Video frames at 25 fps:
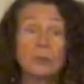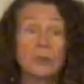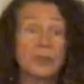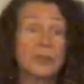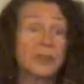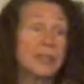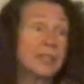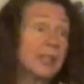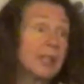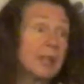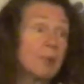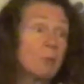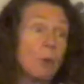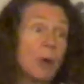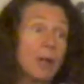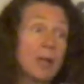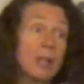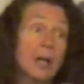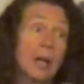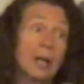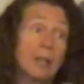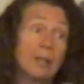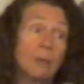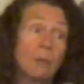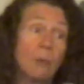to see what
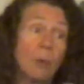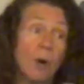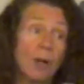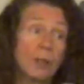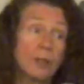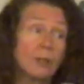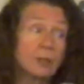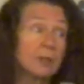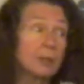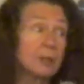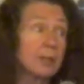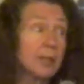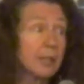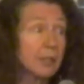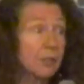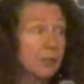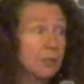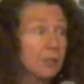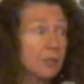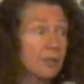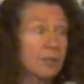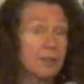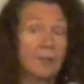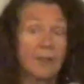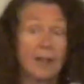kind of water
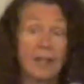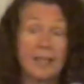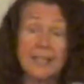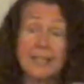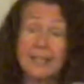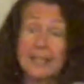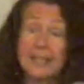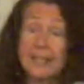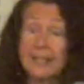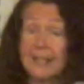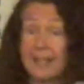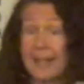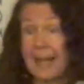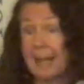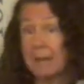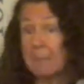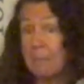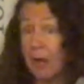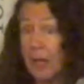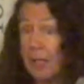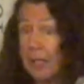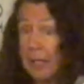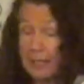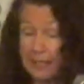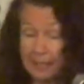collection devices they
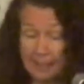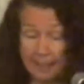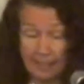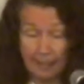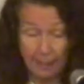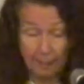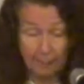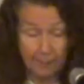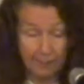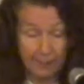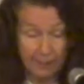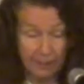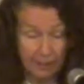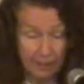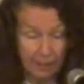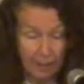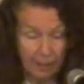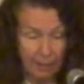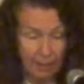might accept.